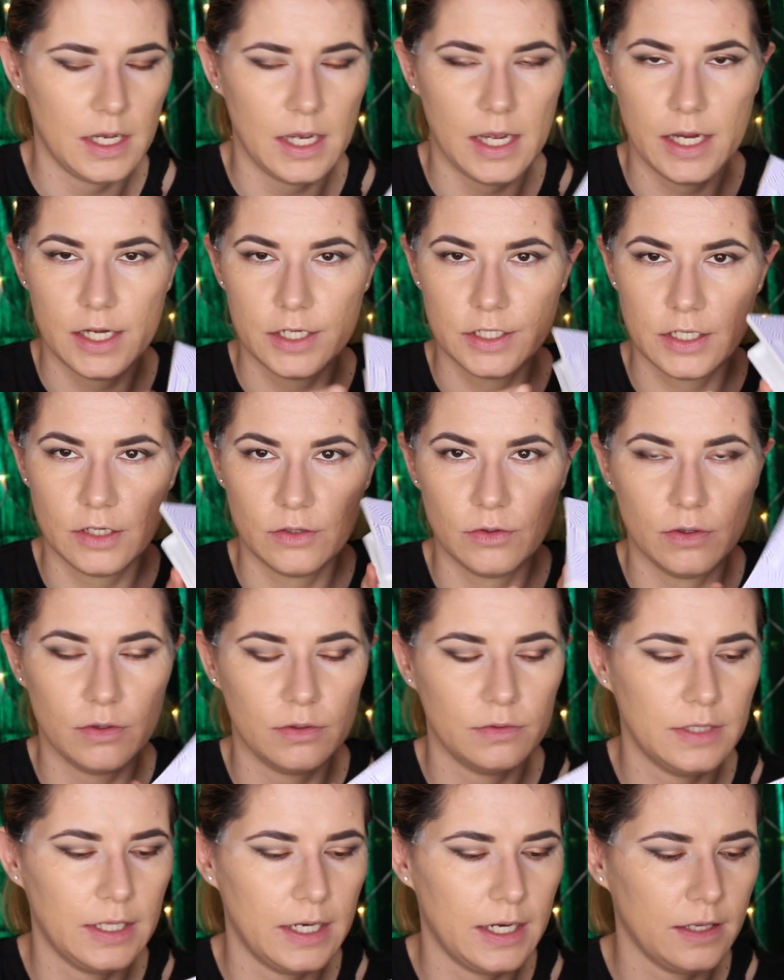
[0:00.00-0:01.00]
eyeshadow
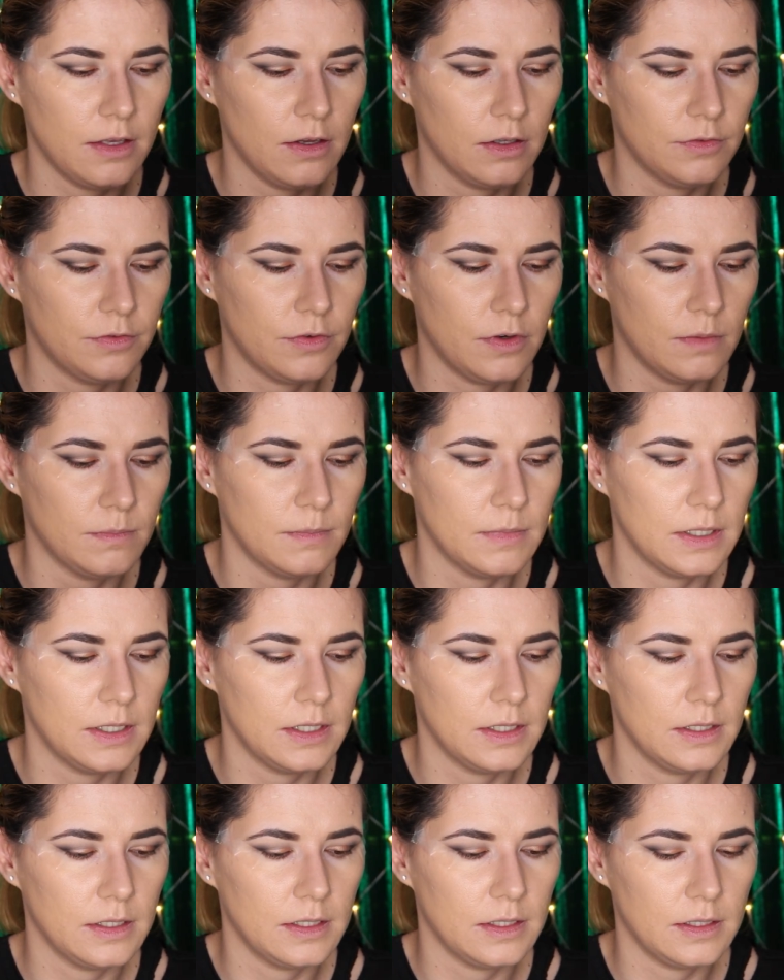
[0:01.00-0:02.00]
that I got from
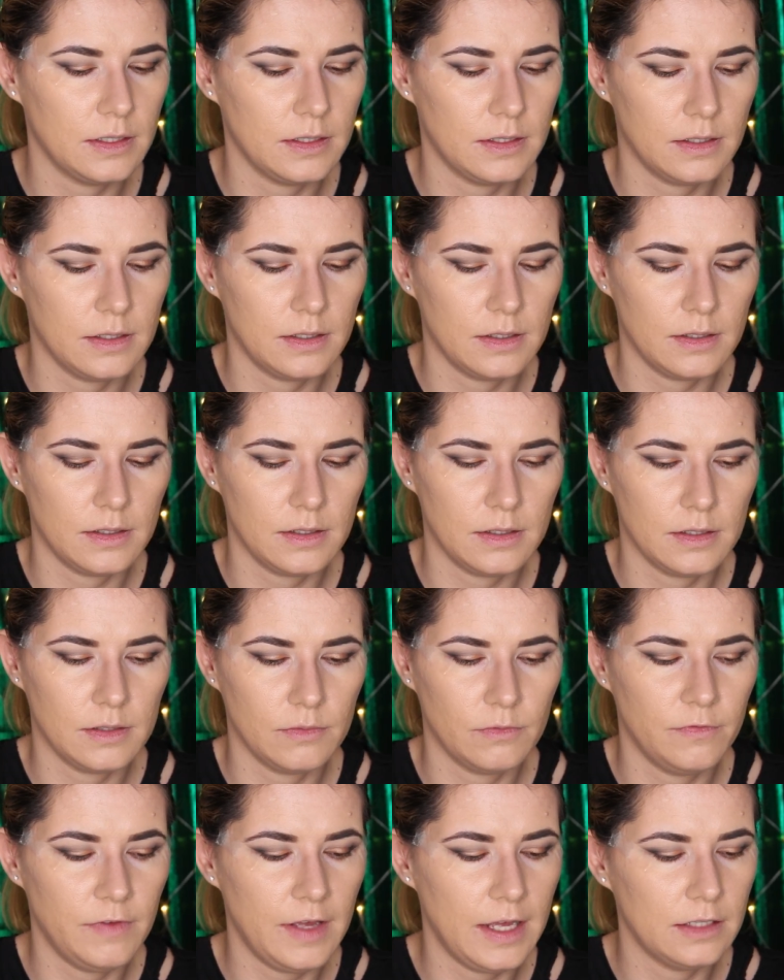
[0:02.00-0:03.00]

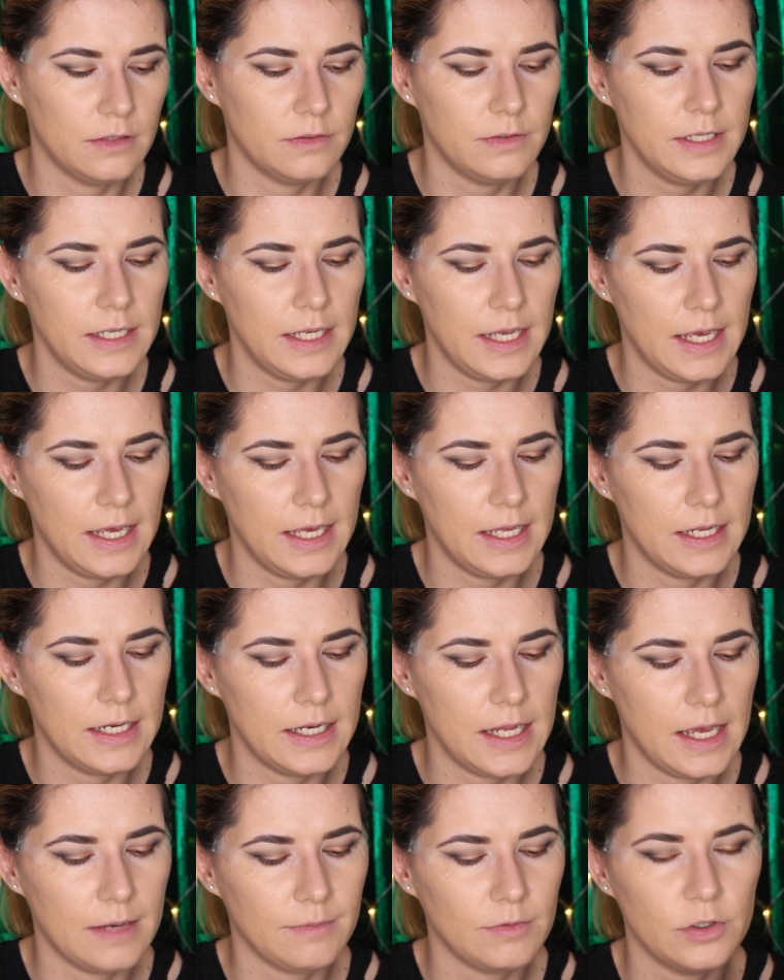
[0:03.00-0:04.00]
Valerie
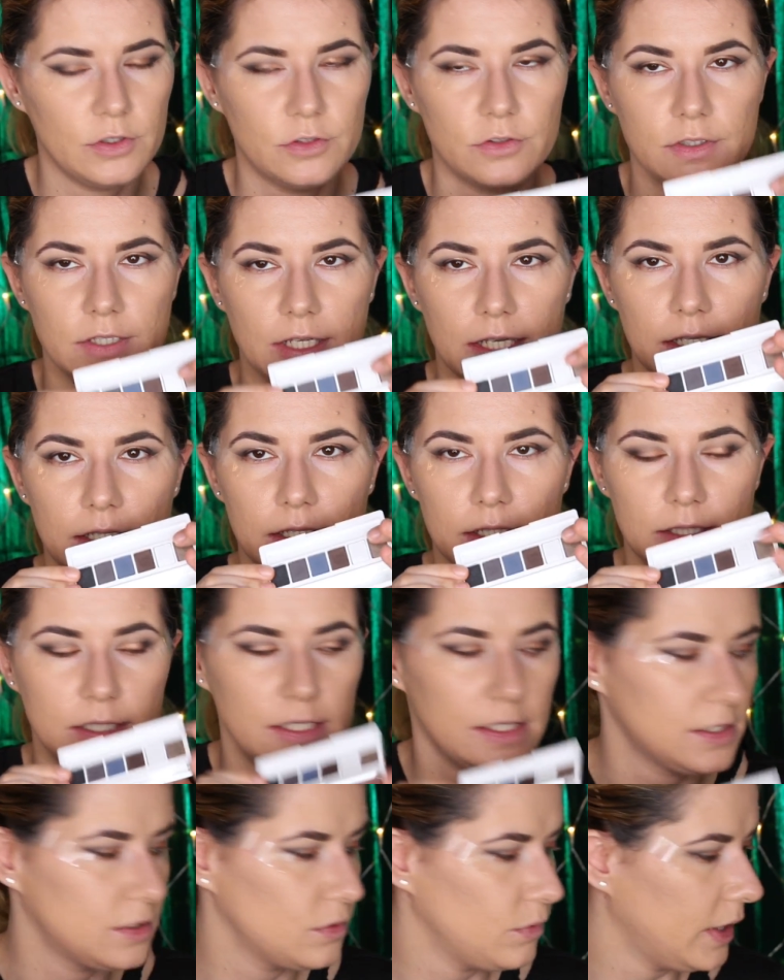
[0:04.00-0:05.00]
and I'm going to take
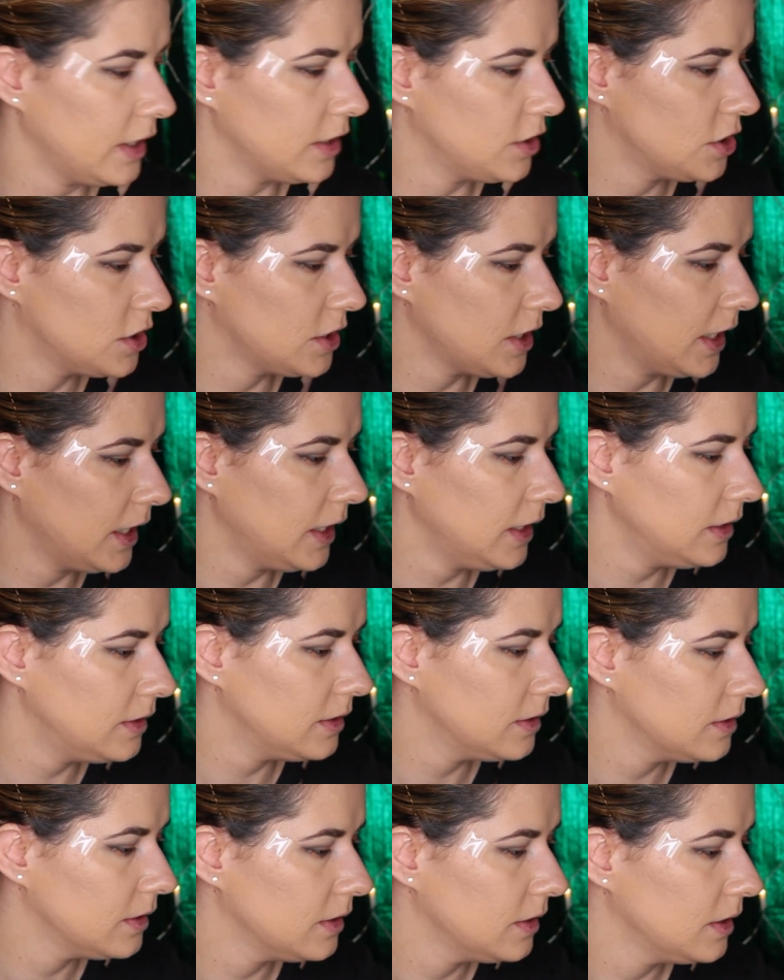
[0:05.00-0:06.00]
this white shade
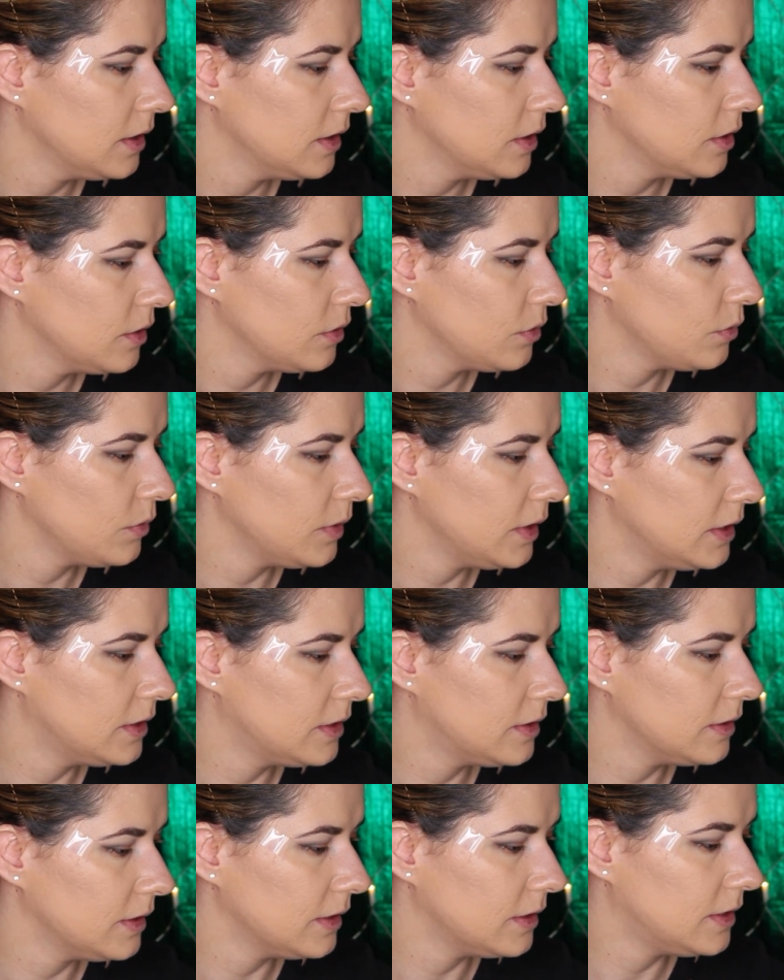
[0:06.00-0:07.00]
with
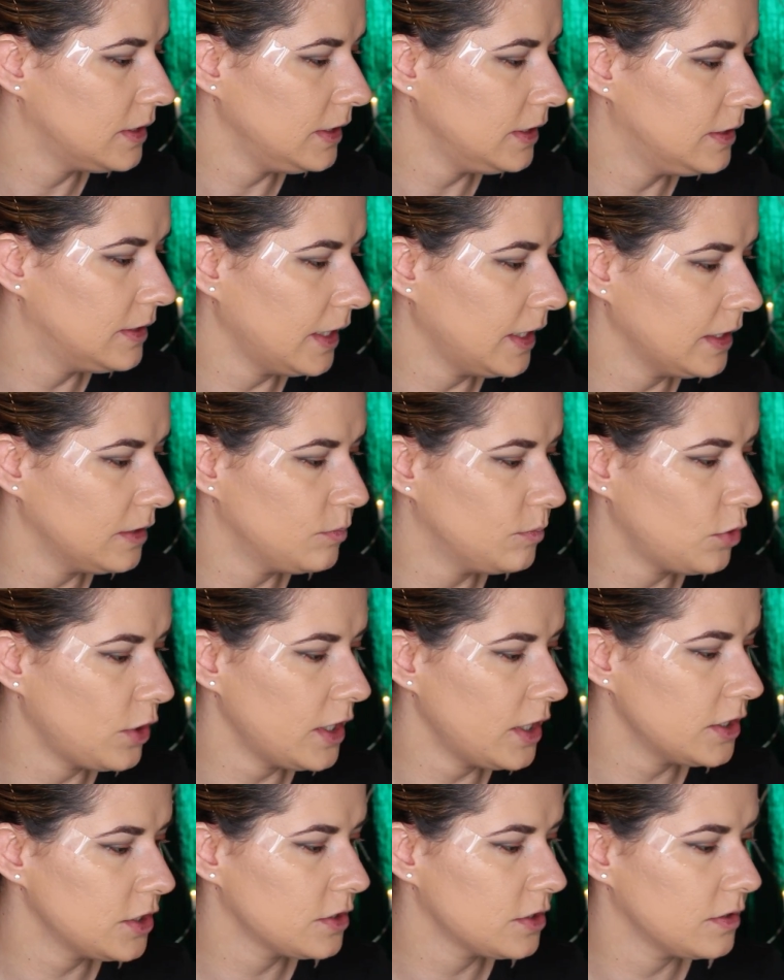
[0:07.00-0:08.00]
a detailed
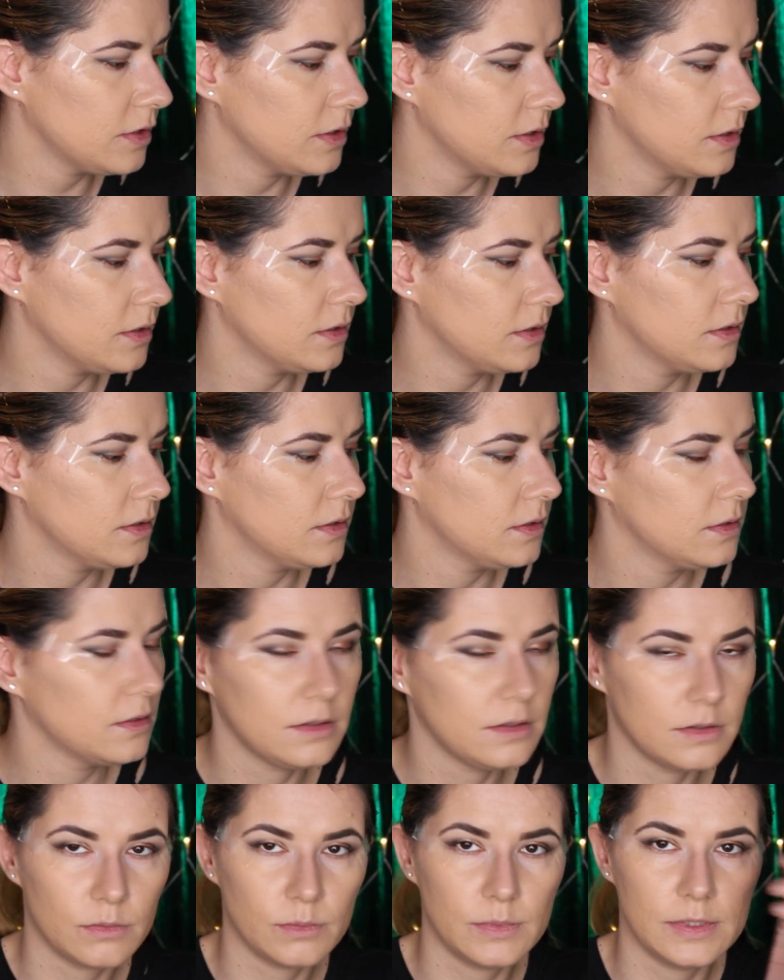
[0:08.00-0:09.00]
brush
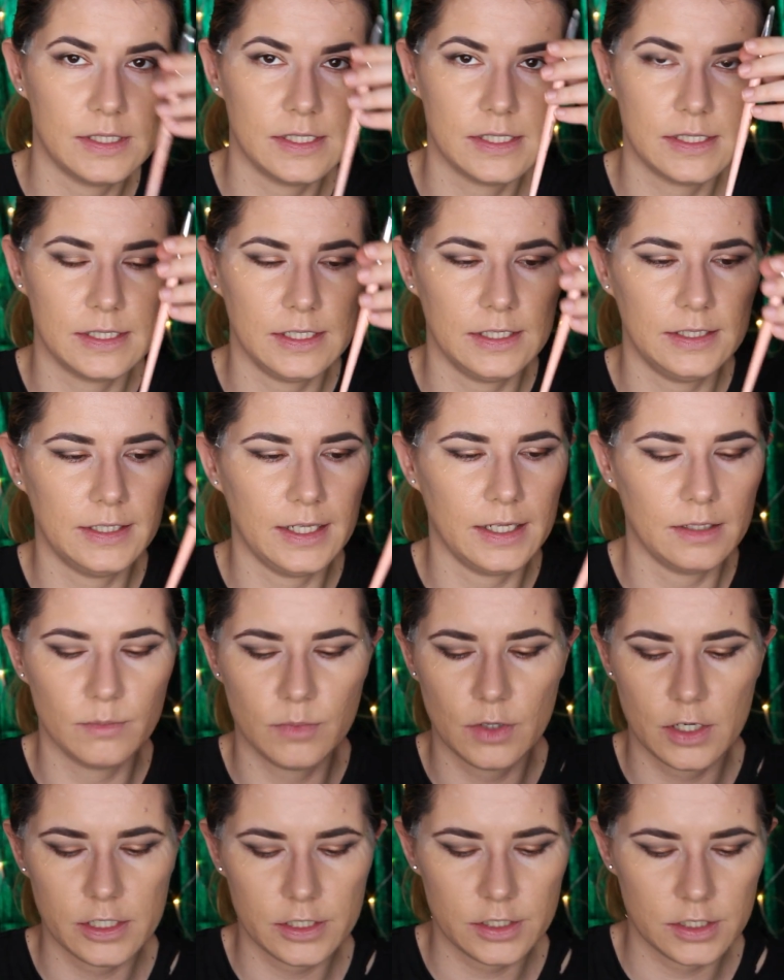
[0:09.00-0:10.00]
with this detailed
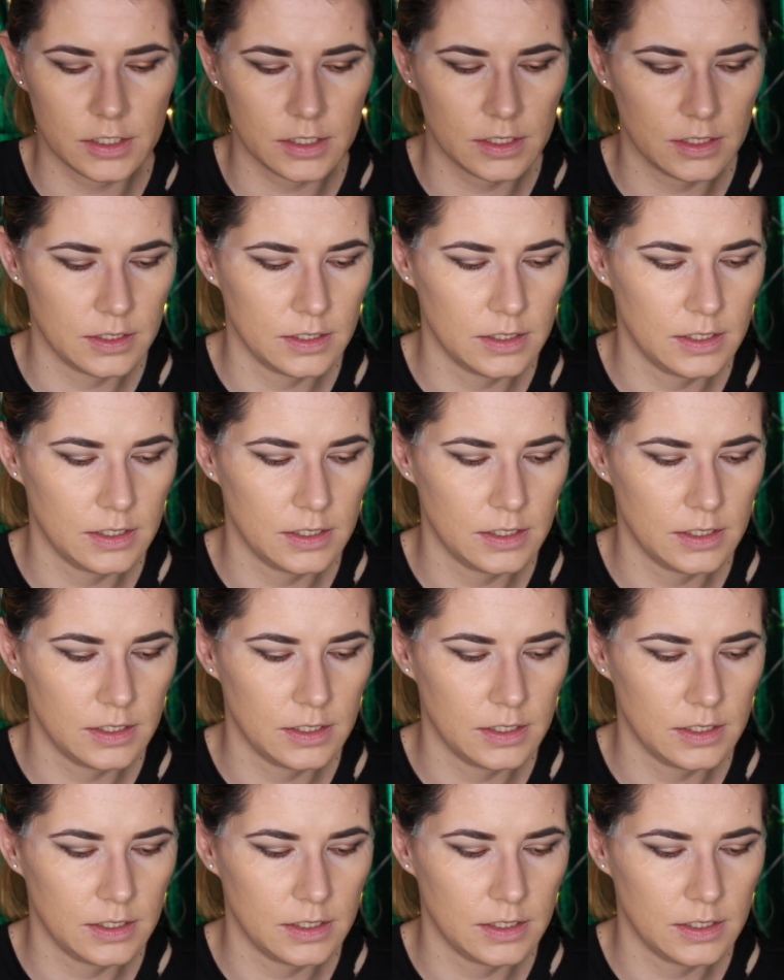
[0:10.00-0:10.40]
brush